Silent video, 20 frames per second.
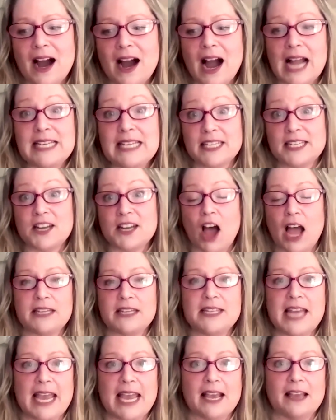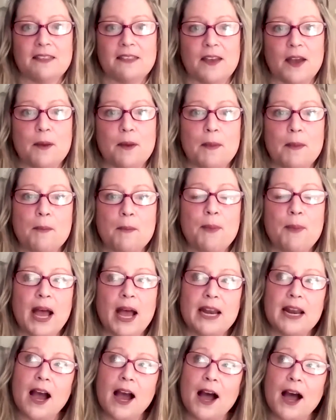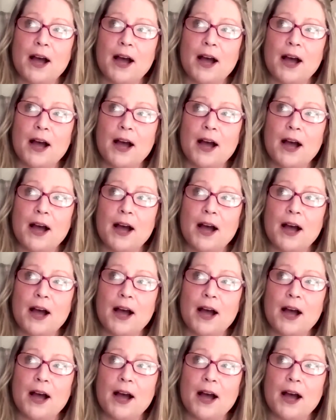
I did not take them, but